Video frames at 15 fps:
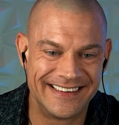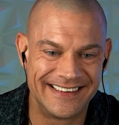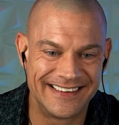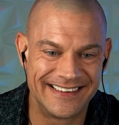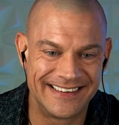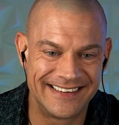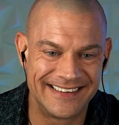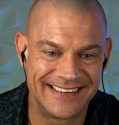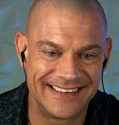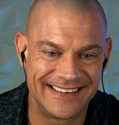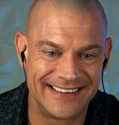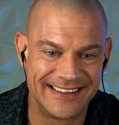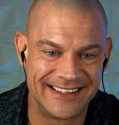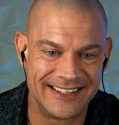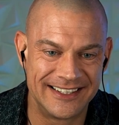
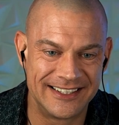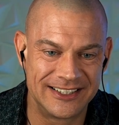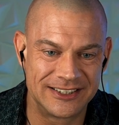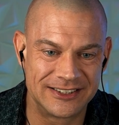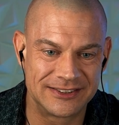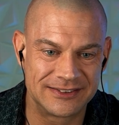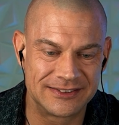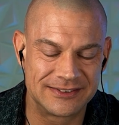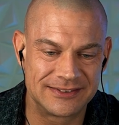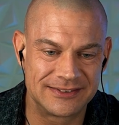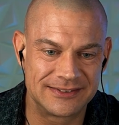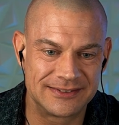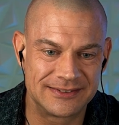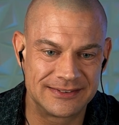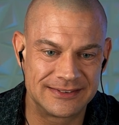
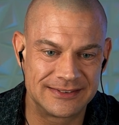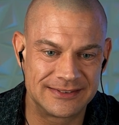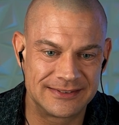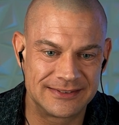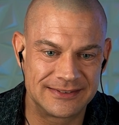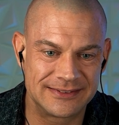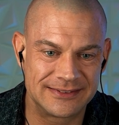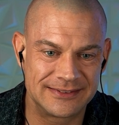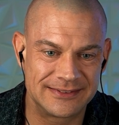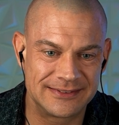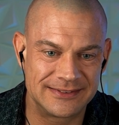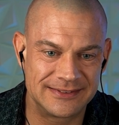The person shown says nothing.